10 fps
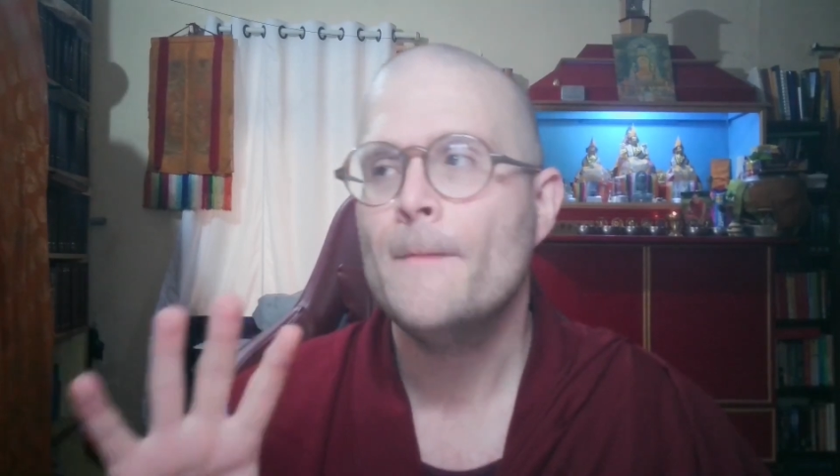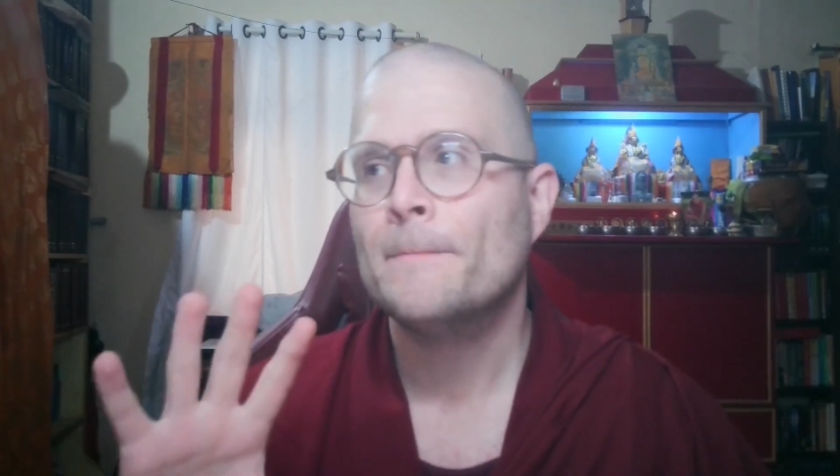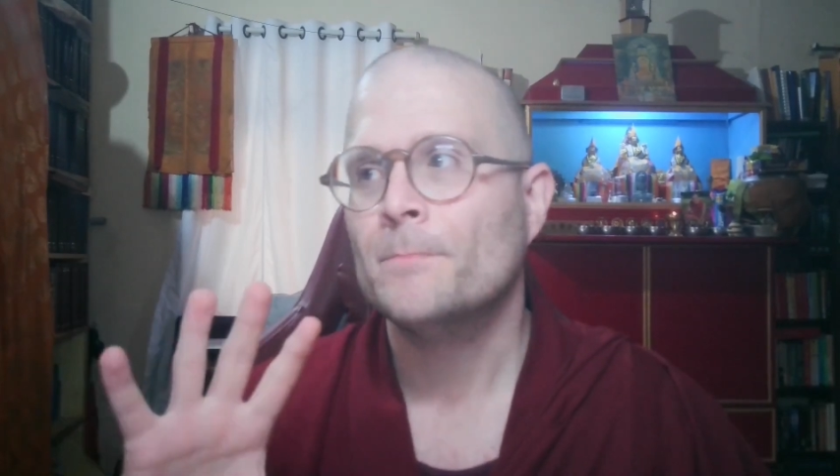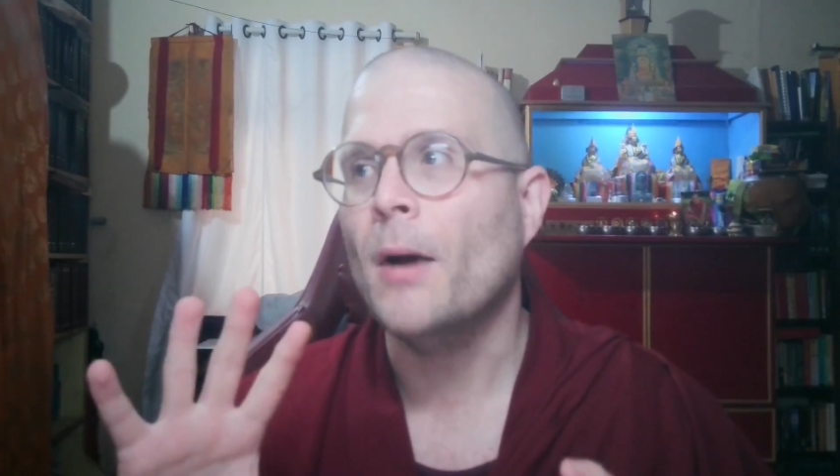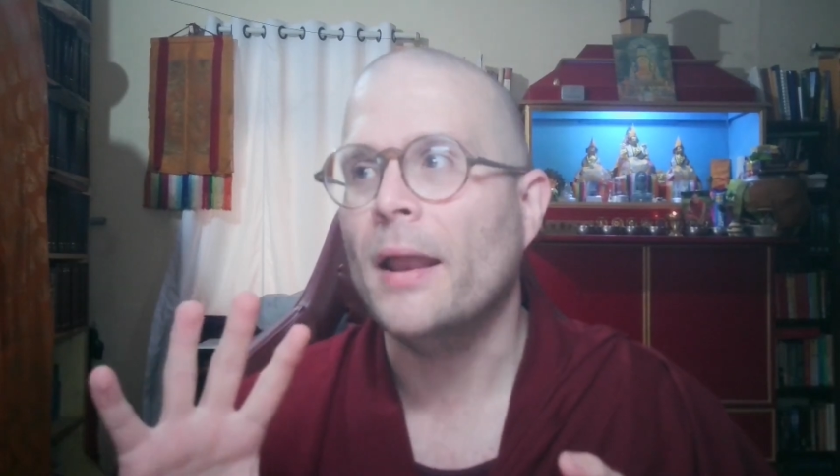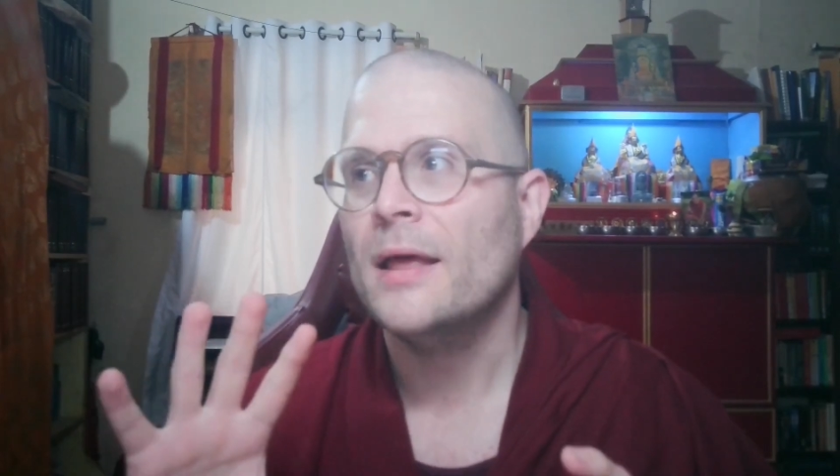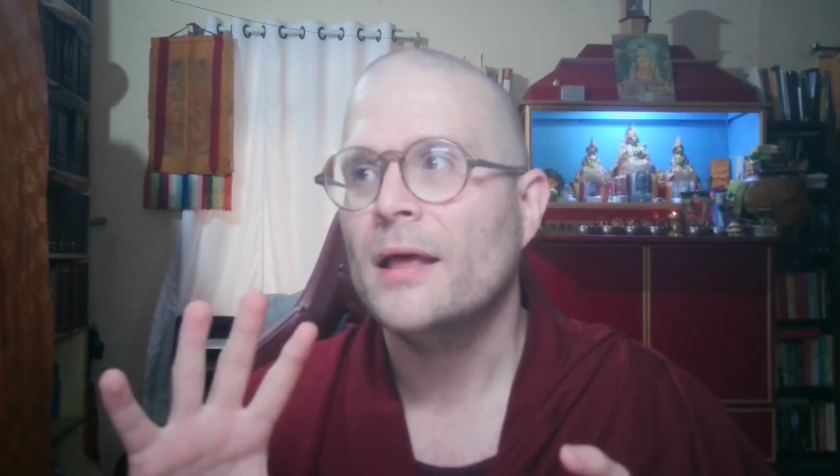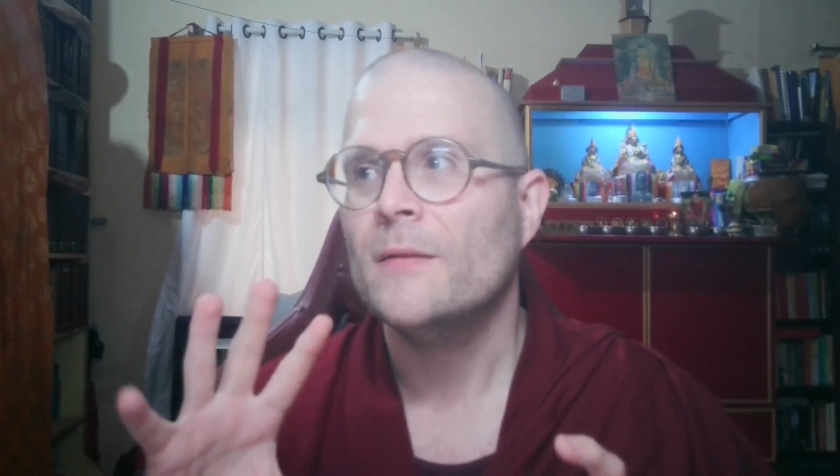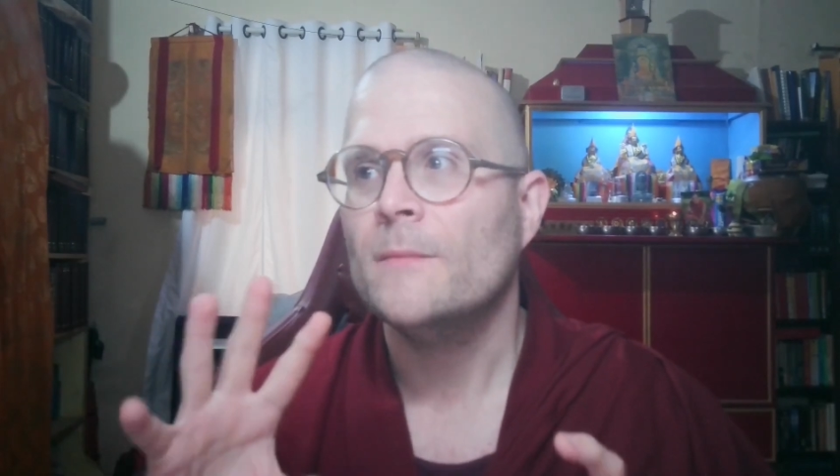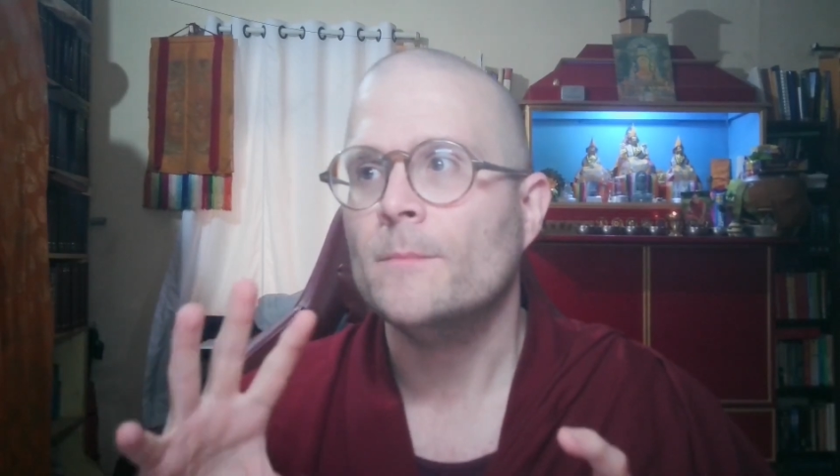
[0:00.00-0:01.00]
but
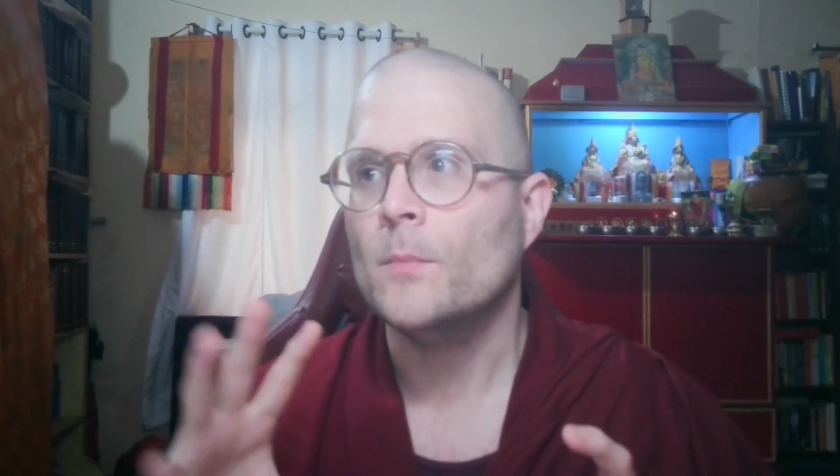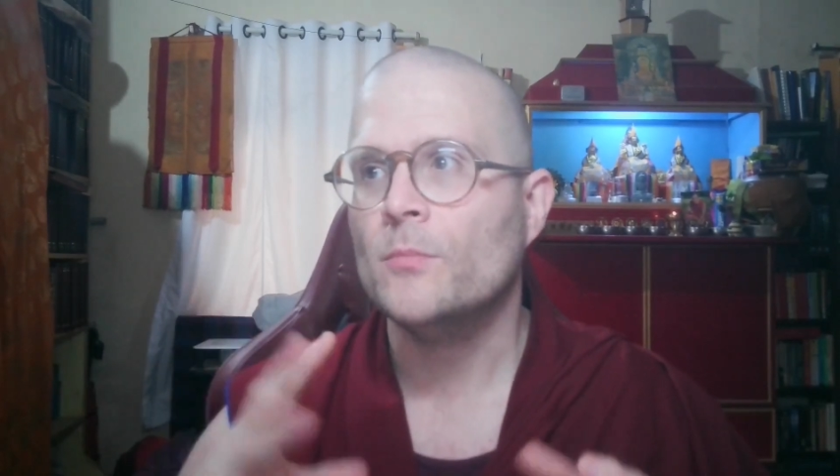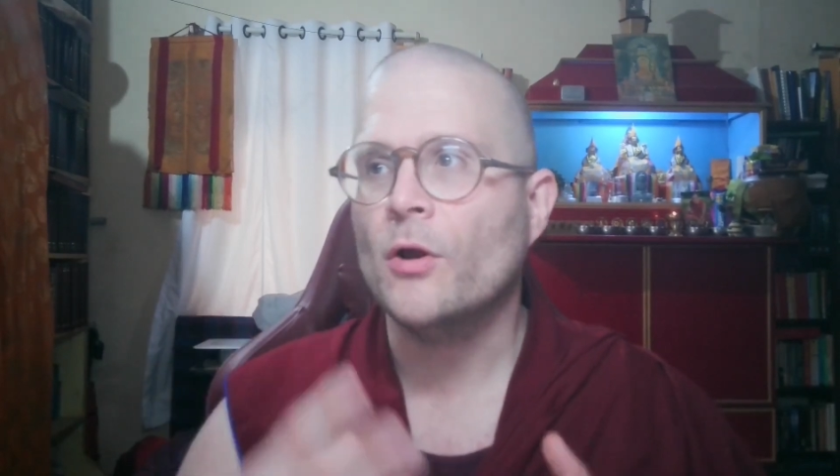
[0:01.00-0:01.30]
their